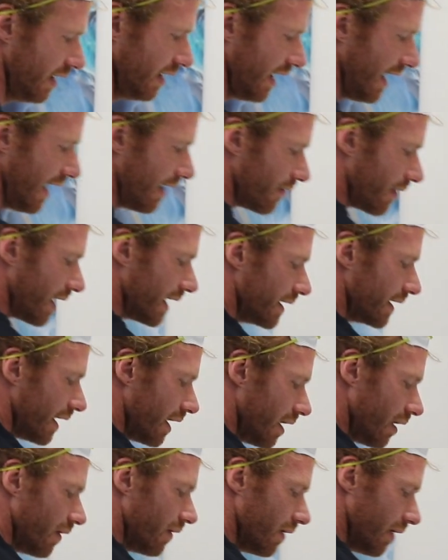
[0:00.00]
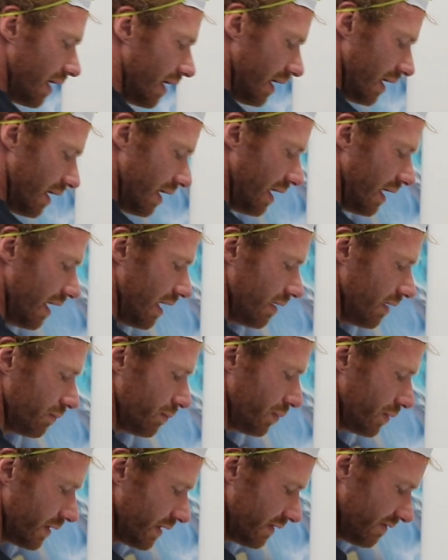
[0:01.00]
And right now, I'm
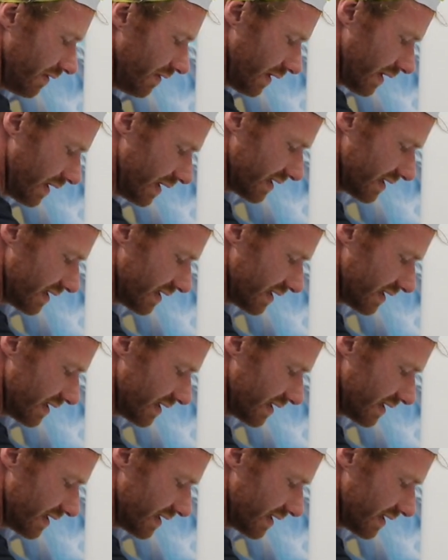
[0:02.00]
pretty fucking